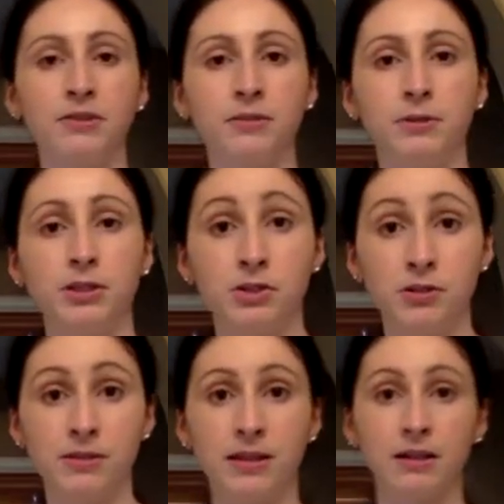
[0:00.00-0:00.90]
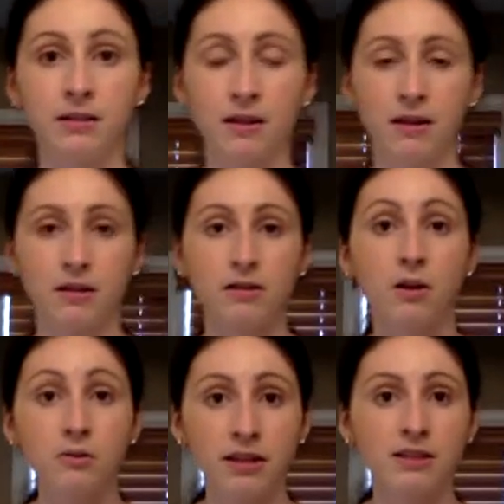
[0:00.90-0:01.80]
when you're choosing
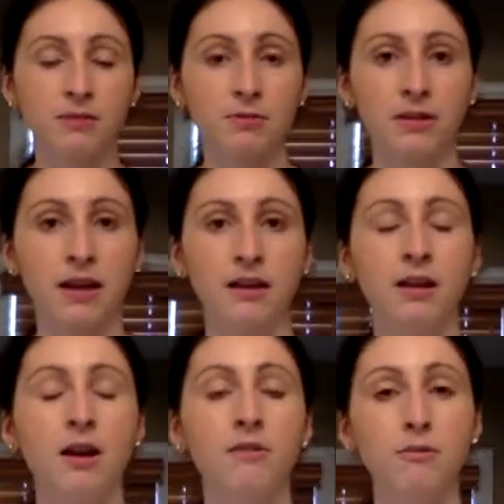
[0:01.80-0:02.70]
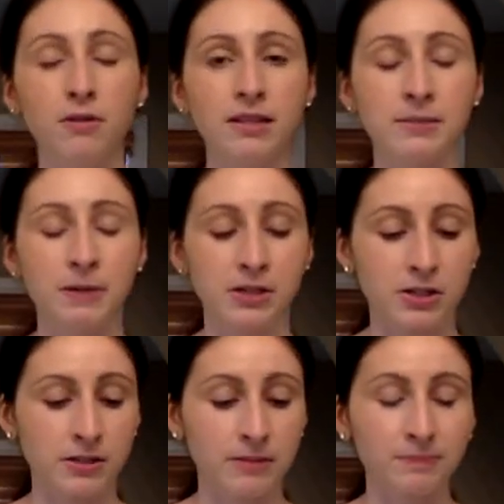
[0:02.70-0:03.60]
clothing to put on for these
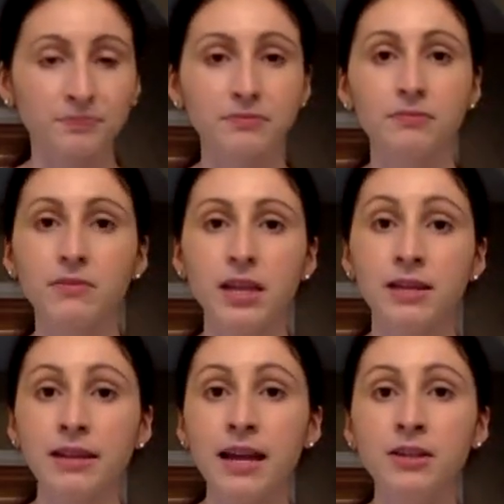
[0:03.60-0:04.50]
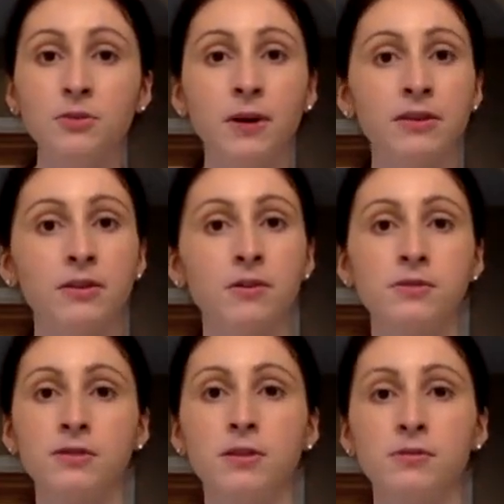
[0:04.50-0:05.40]
pictures. And again, you want
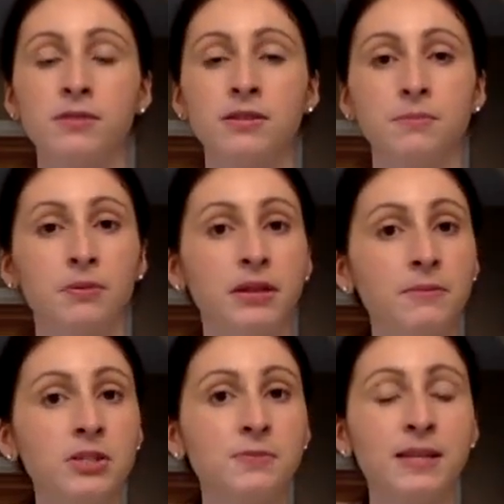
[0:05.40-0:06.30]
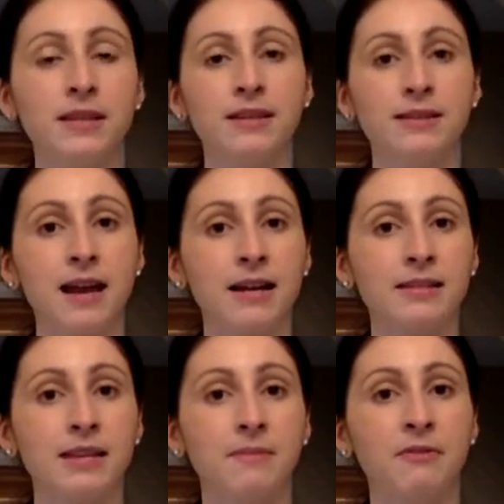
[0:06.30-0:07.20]
those clothes to pretty much be the exact
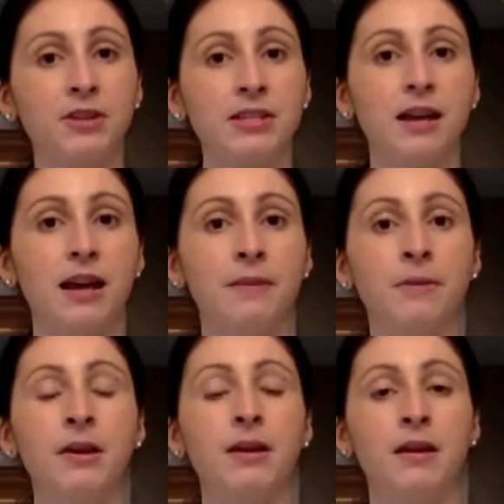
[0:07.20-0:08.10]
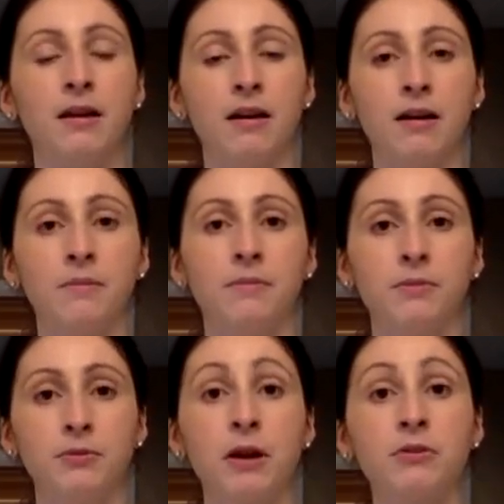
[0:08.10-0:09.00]
same every time
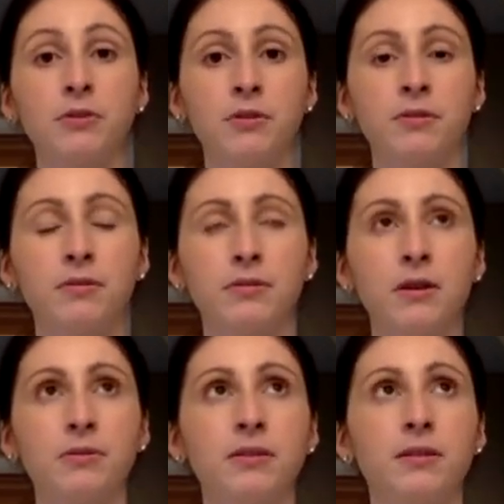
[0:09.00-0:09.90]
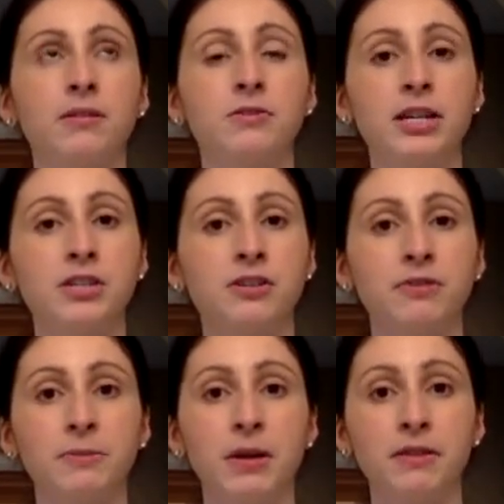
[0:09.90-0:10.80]
throughout the duration of
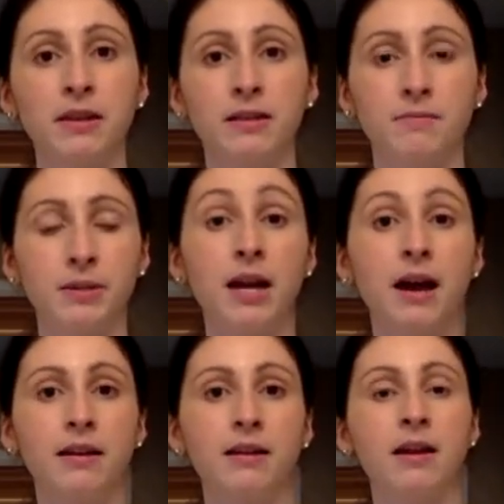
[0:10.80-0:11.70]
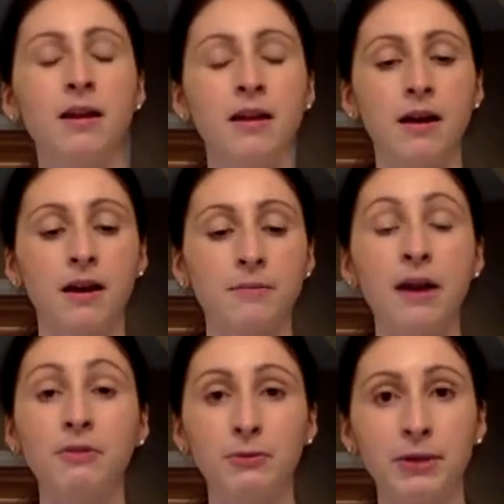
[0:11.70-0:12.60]
your month and beyond,
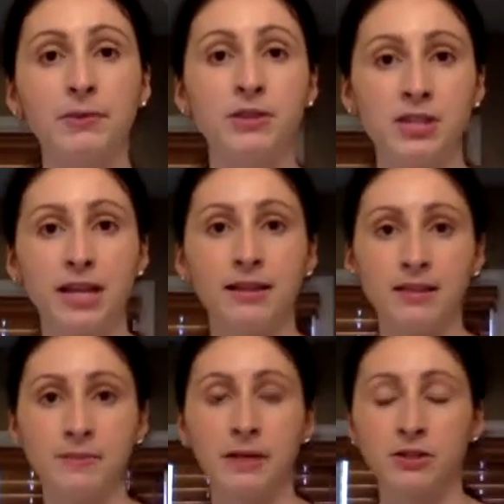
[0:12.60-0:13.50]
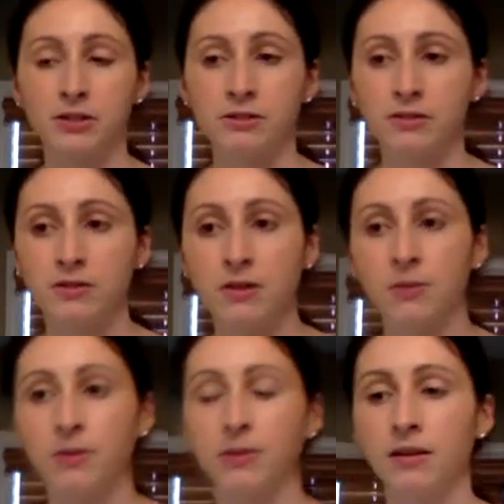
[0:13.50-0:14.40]
every week when you're taking these pictures.
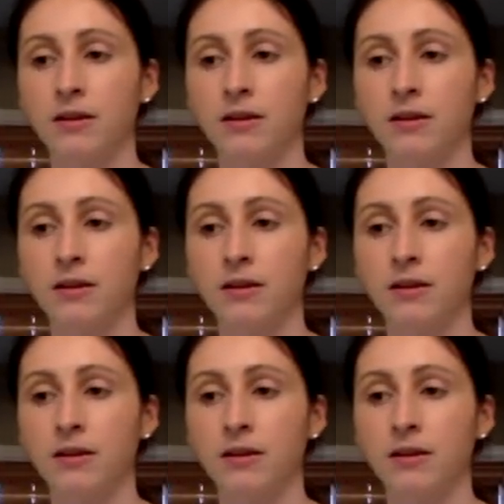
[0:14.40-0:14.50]
So